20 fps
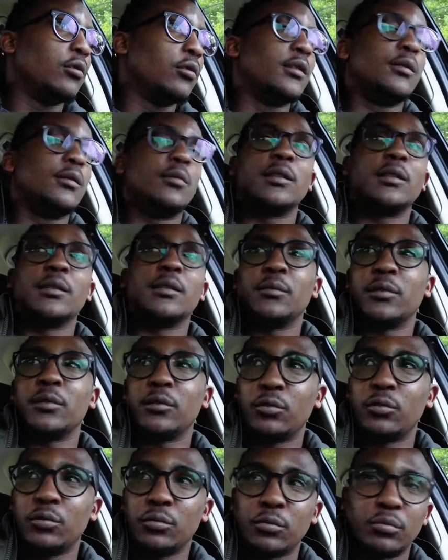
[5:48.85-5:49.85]
They wanna be
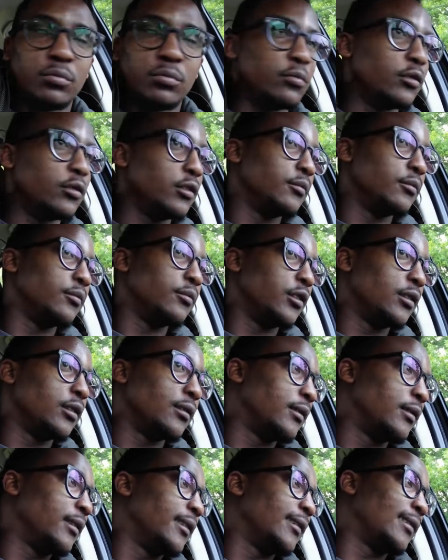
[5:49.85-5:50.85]
do ding ding
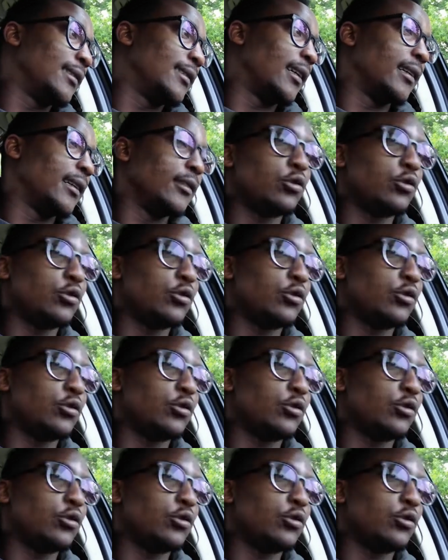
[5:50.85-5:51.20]
ding ding.